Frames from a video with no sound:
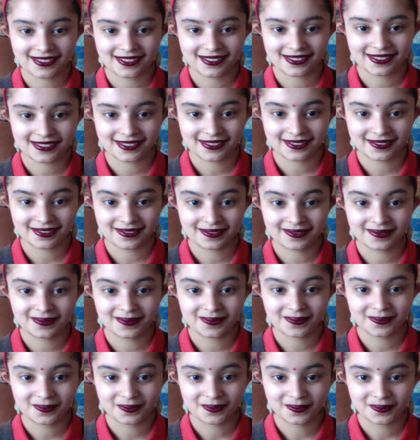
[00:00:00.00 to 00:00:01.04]

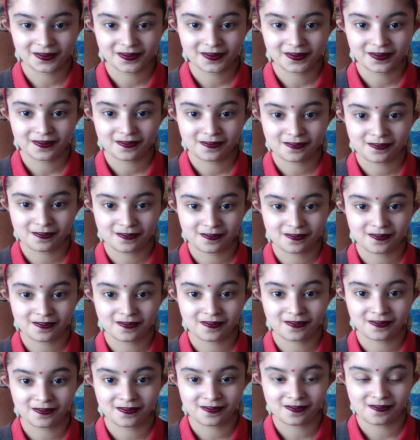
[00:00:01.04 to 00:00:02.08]

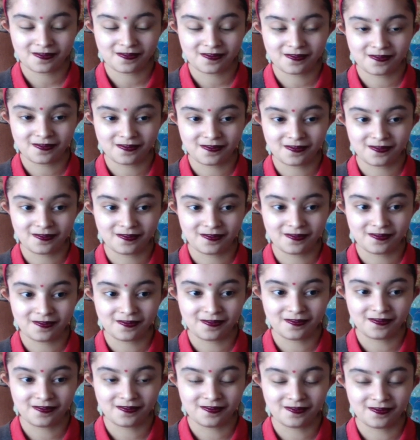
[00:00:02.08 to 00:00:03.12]

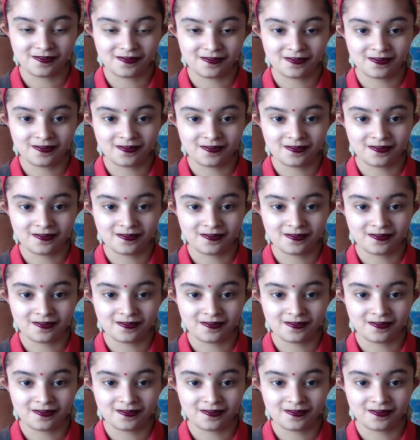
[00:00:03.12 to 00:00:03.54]
(not speaking)